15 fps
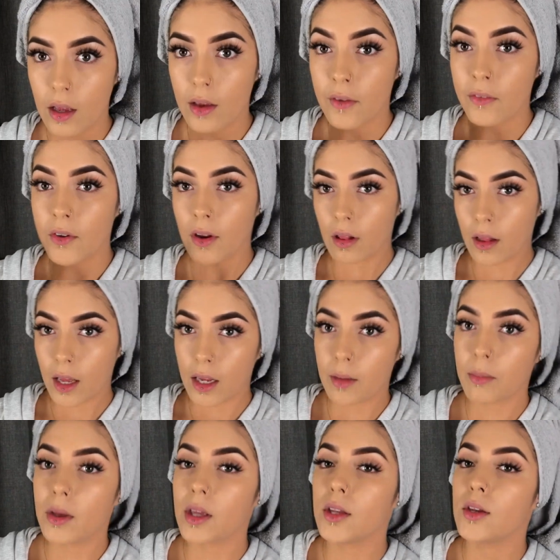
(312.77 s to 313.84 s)
If you're like
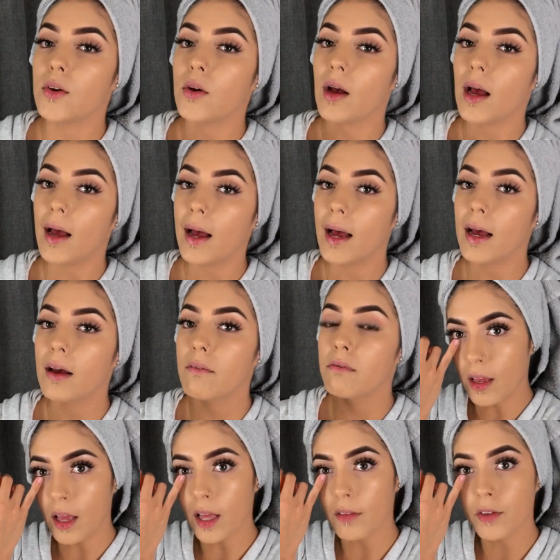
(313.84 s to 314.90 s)
me and you have
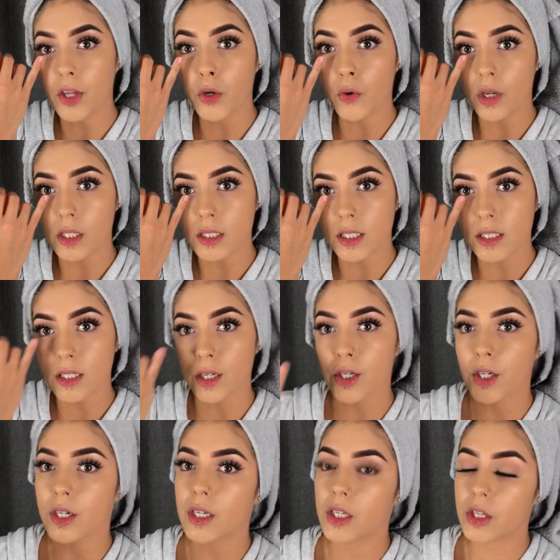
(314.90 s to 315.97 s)
heavy creases
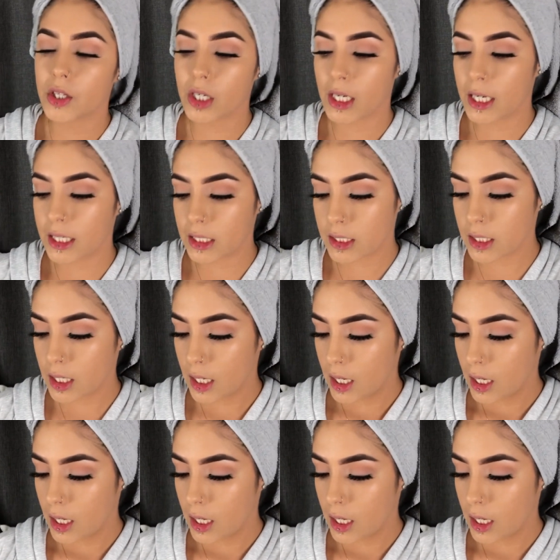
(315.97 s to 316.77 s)
underneath your eyes,